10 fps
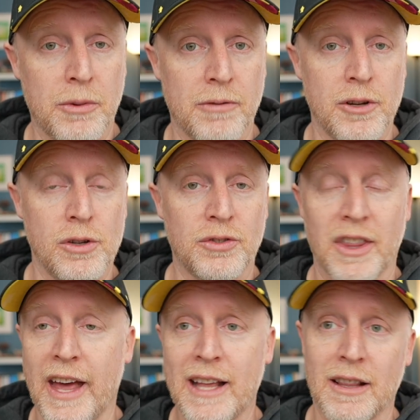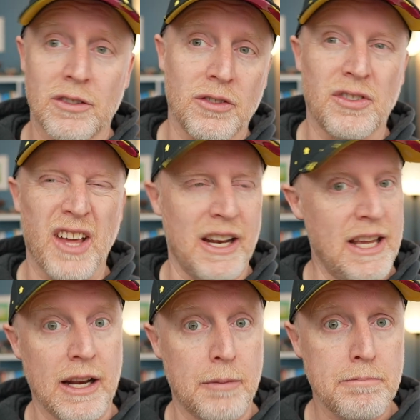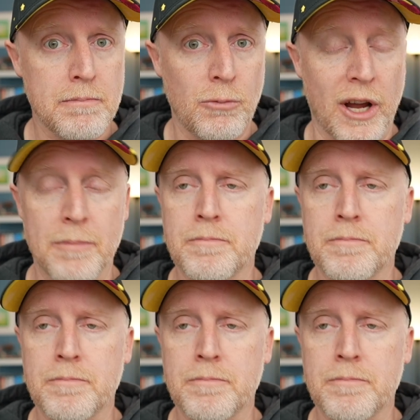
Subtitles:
if you're used to that, this is an enum, right?